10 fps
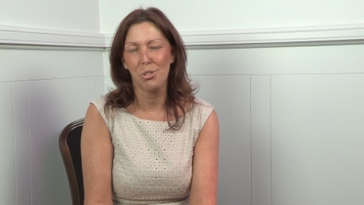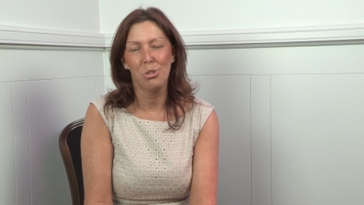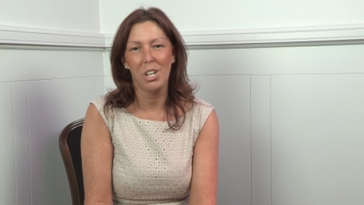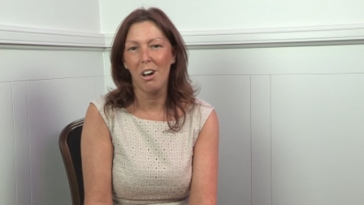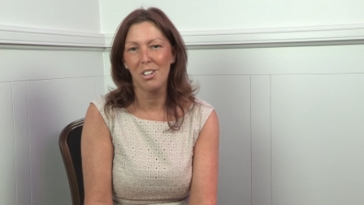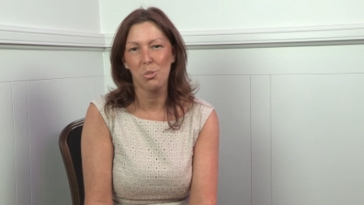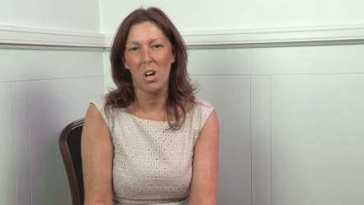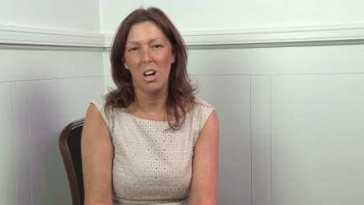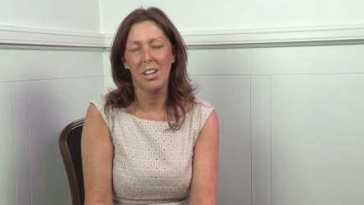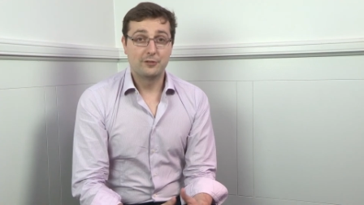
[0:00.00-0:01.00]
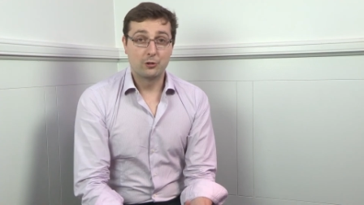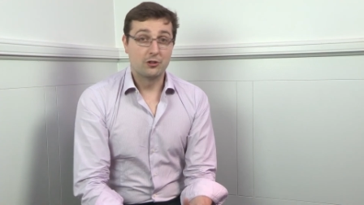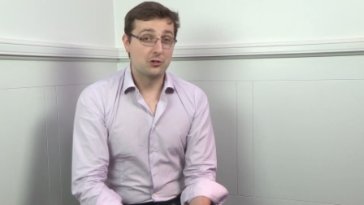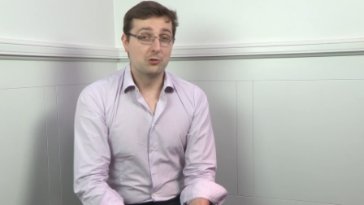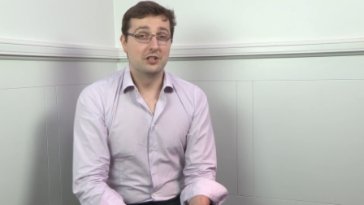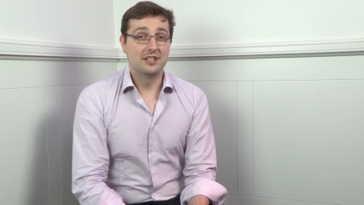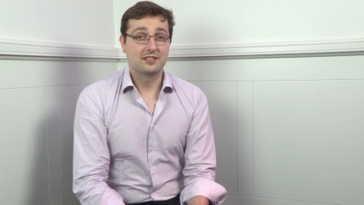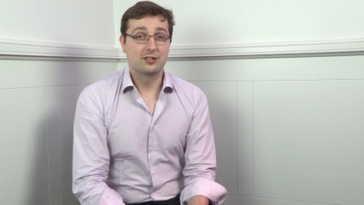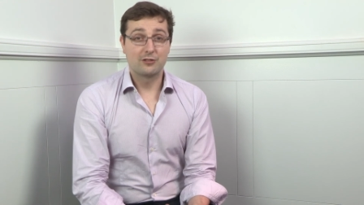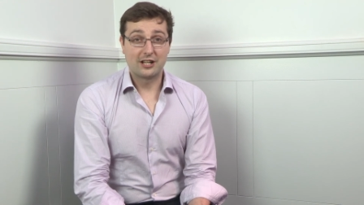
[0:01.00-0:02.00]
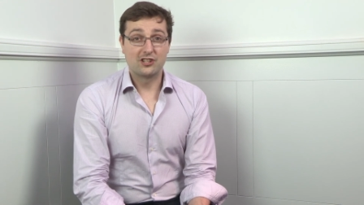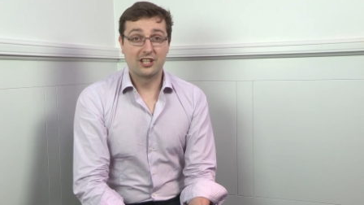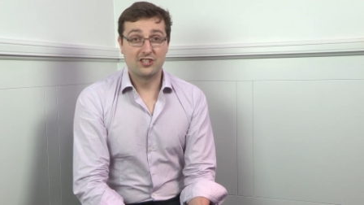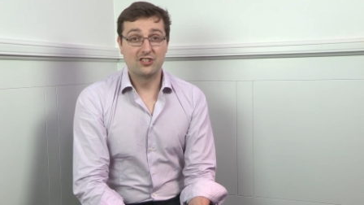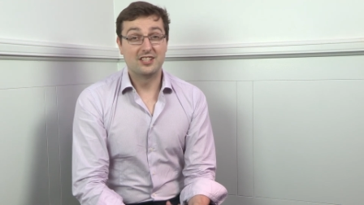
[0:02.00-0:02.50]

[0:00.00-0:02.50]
all your hard work. If you're on the shortlist, congratulations.